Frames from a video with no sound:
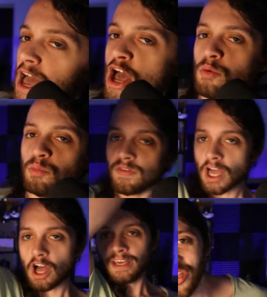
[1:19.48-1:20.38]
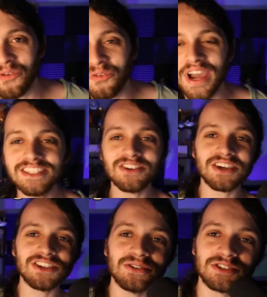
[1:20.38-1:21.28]
moving on. Ways you
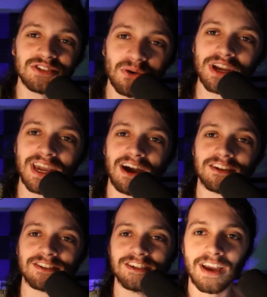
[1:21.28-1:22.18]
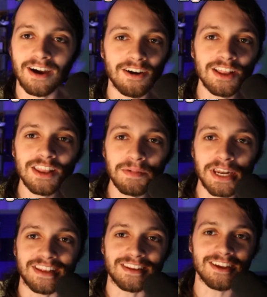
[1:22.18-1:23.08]
can use your counter are
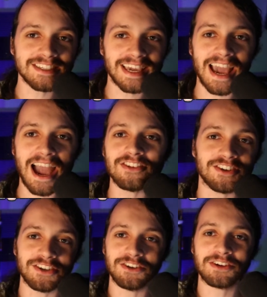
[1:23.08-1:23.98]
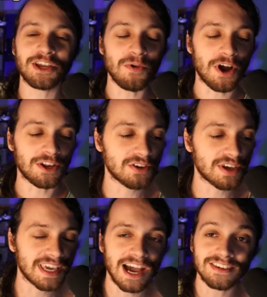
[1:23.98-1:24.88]
unlimited. It's a counter, dude. Come on. You
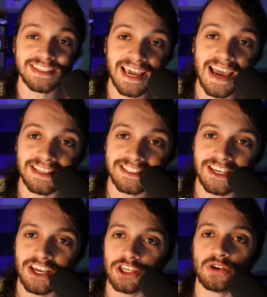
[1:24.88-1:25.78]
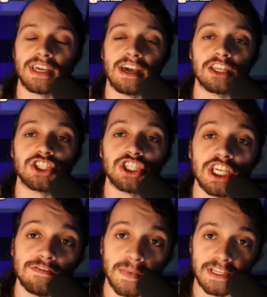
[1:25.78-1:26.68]
can count deaths. You can count
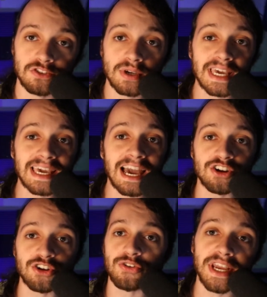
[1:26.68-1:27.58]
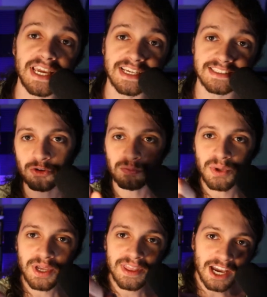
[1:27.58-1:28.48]
achievements. You can count drinks.
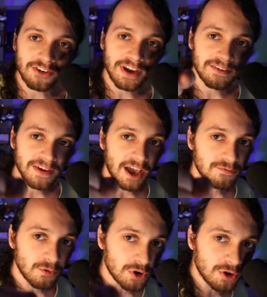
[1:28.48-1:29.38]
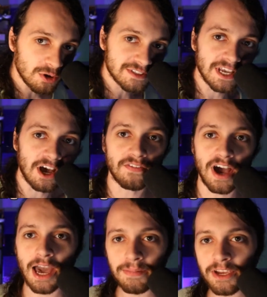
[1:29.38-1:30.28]
Be that creative guy for yourself.
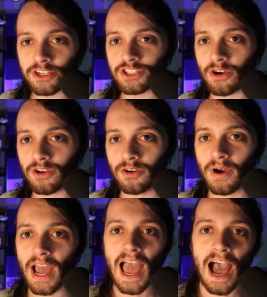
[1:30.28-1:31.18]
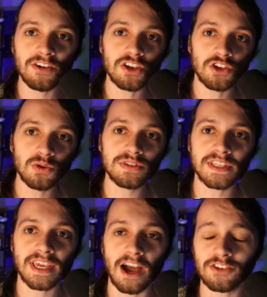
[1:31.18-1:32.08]
I'm here to show you how to use
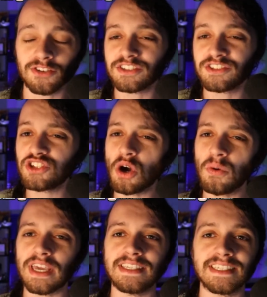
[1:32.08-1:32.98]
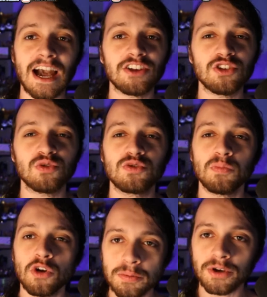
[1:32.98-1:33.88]
the counter. It's so easy. How to use
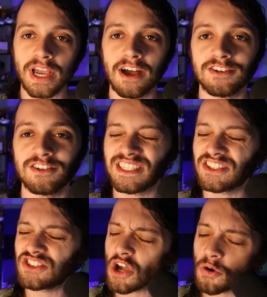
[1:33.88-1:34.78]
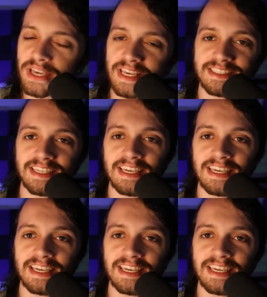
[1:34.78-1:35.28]
multiple counters. It's so easy.